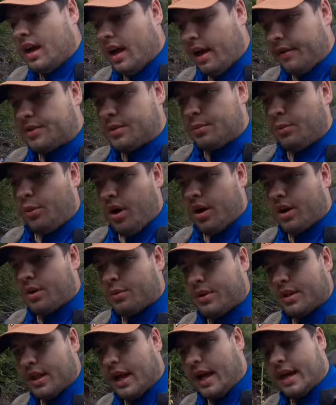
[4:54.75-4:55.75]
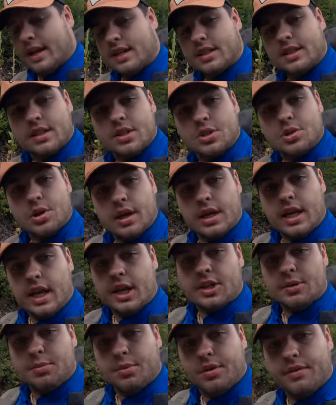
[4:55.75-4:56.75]
have some water, relax, and try and
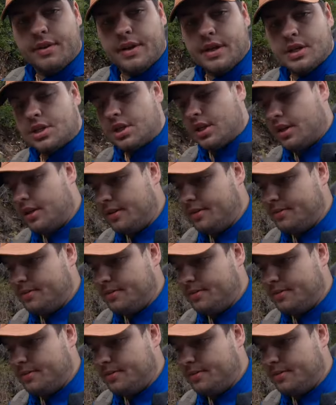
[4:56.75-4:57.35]
catch some more fish.